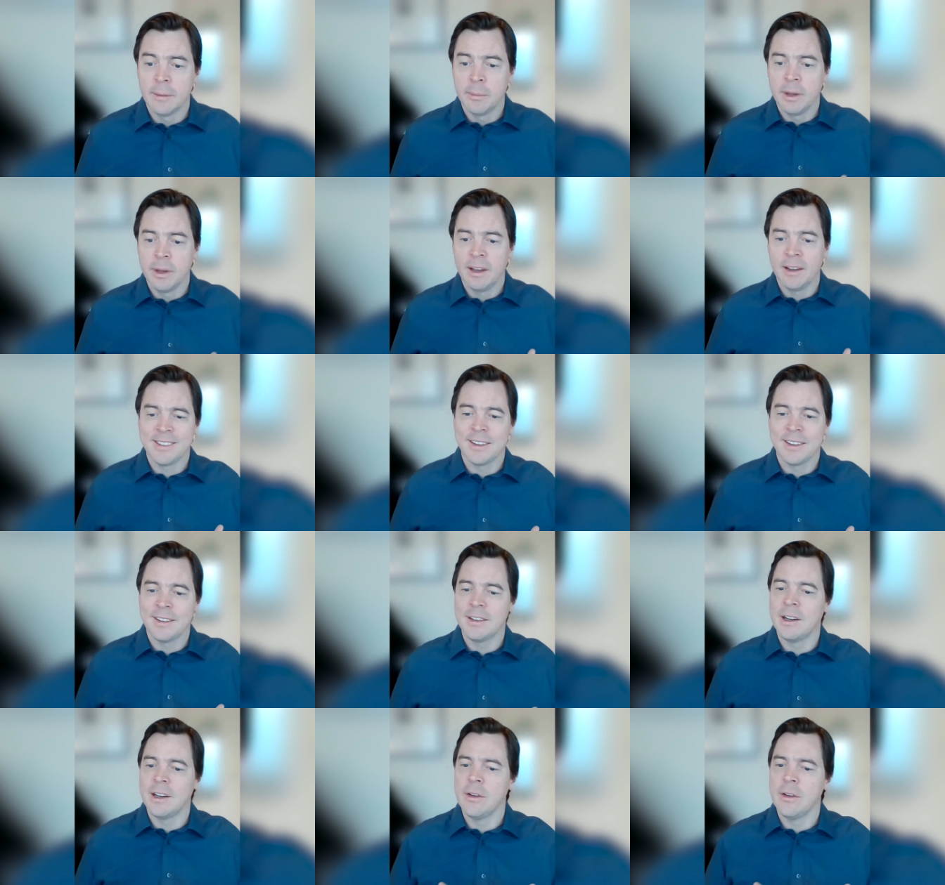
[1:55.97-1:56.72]
because
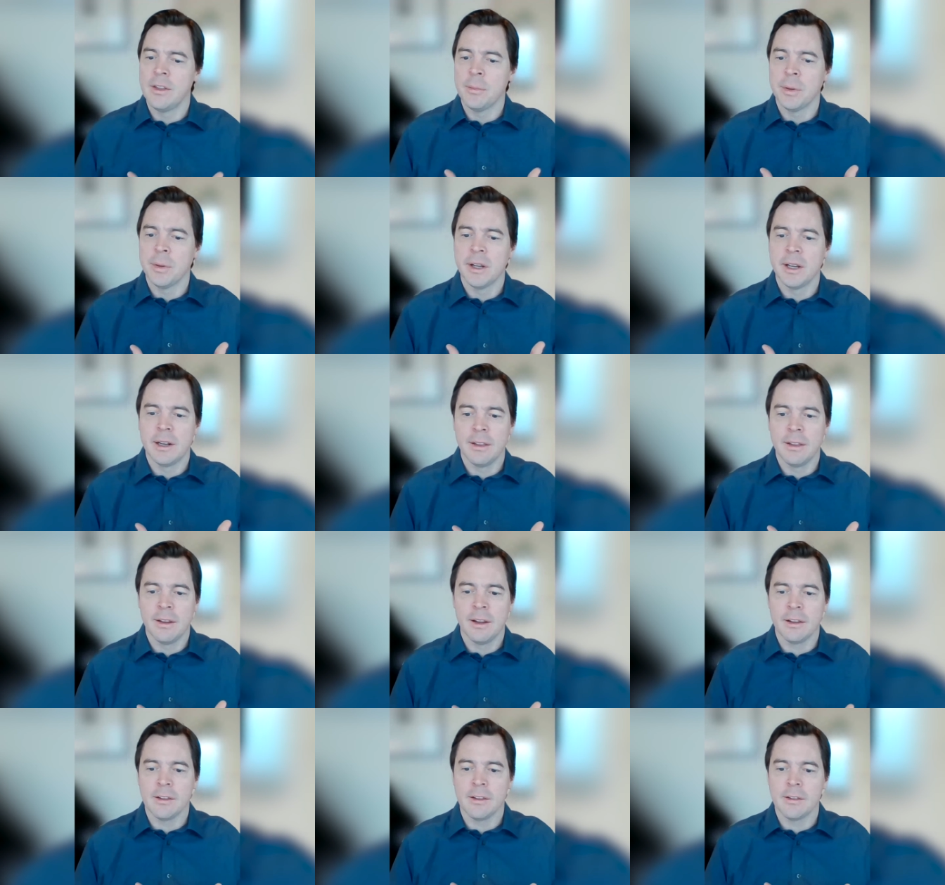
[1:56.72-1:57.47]
it's an area of the planet
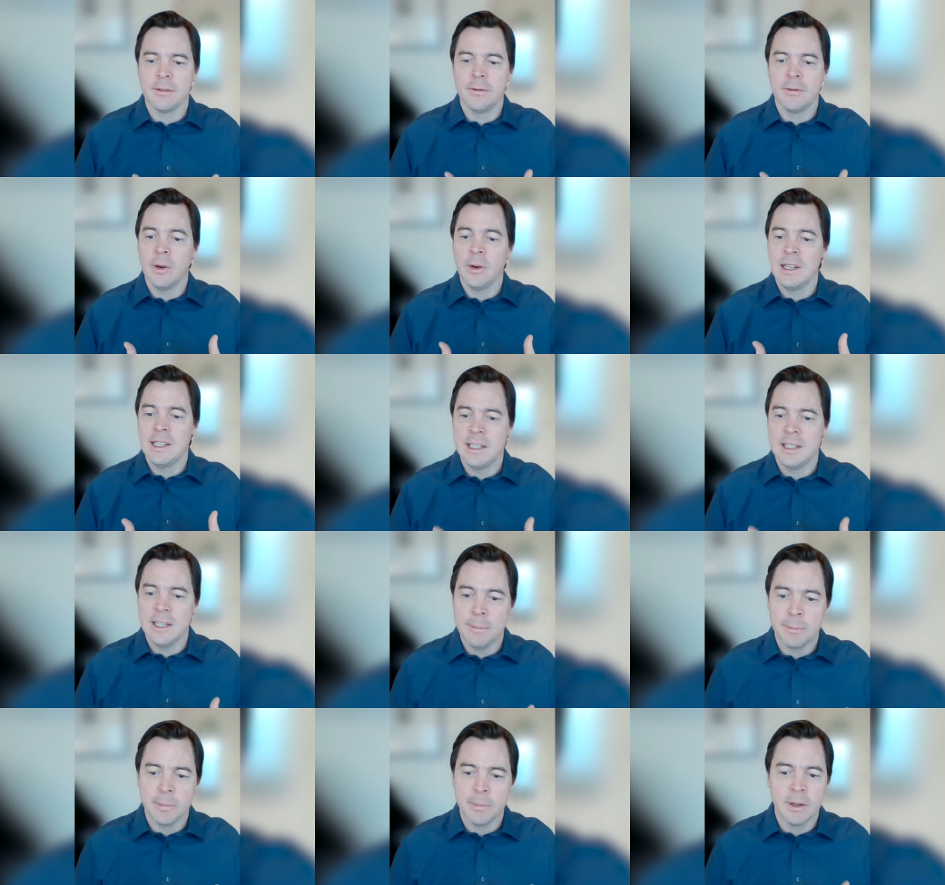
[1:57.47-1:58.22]
that's very
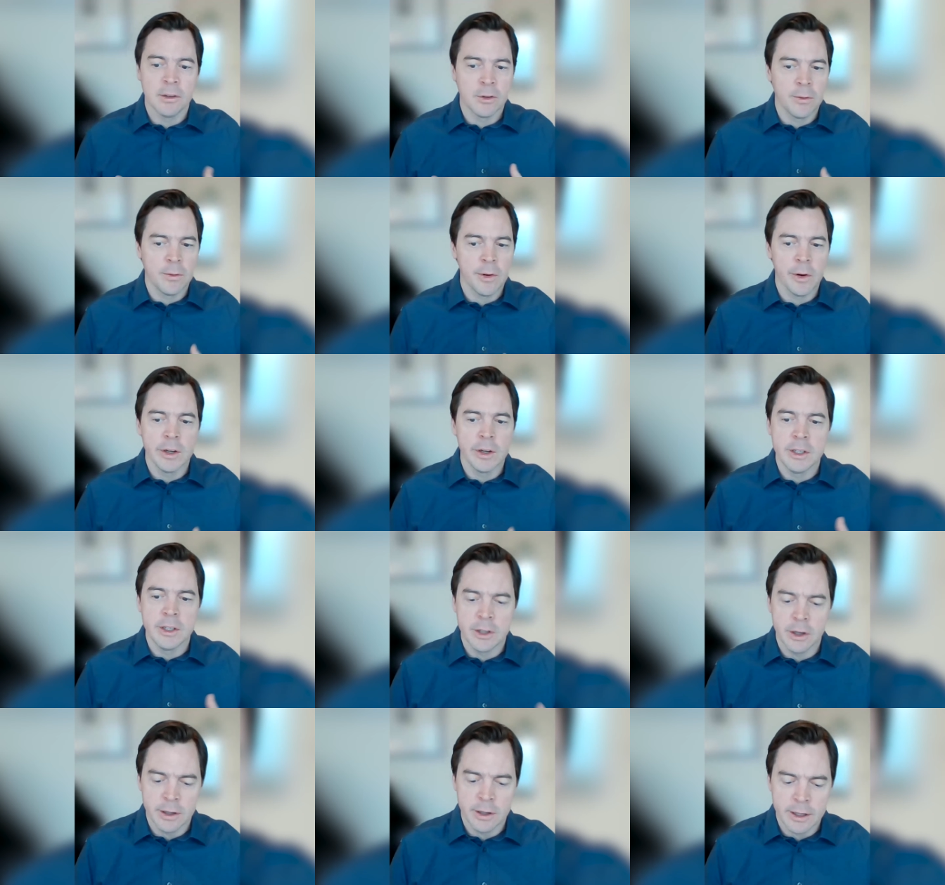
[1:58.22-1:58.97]
deep, it's very
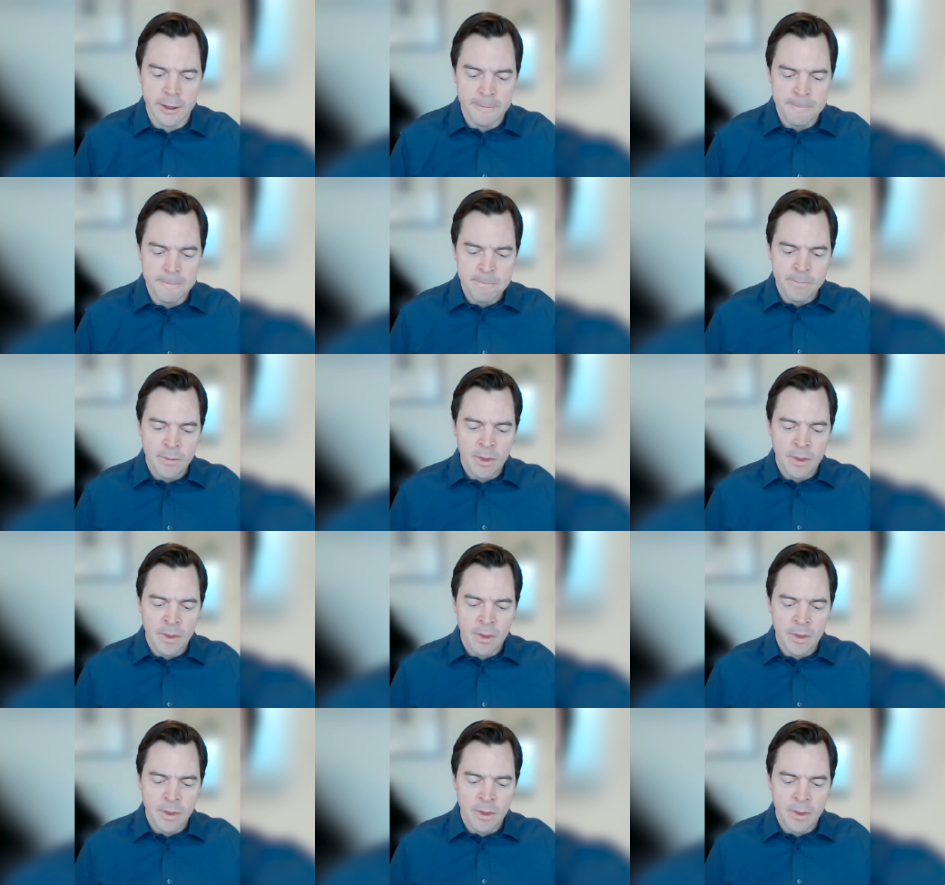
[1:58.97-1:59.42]
dark.